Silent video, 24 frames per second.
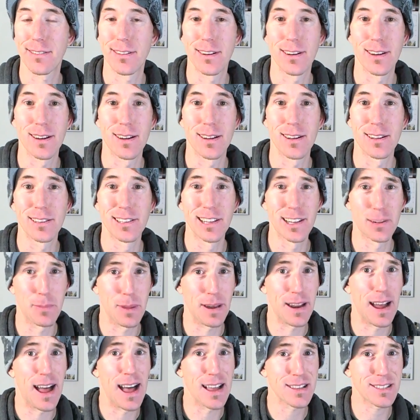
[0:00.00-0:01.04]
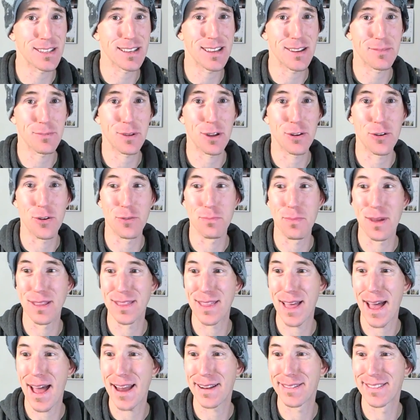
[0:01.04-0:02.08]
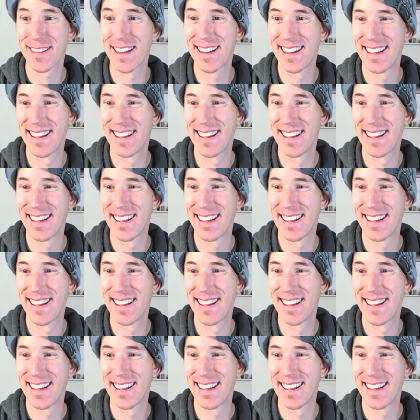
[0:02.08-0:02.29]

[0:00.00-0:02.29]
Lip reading: A little bit arsey, I'm going to admit that.